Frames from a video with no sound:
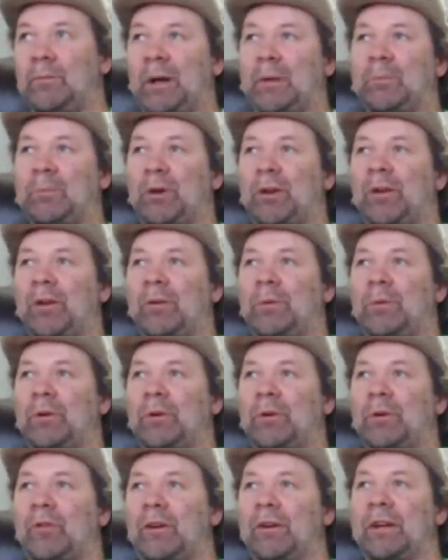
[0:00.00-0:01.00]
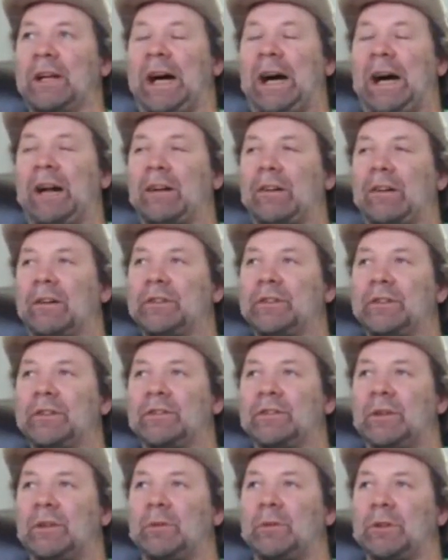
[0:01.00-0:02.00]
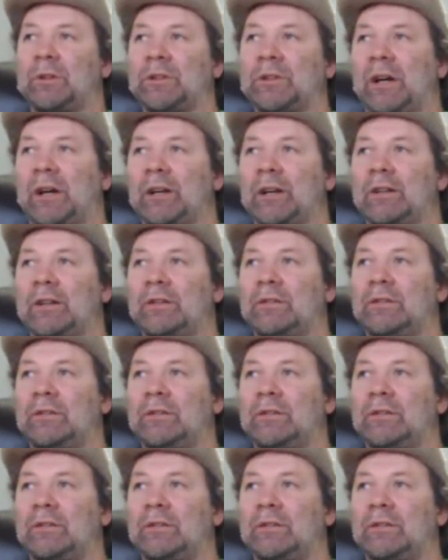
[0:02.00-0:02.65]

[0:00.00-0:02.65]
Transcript: my brother was still in college, so we're talking,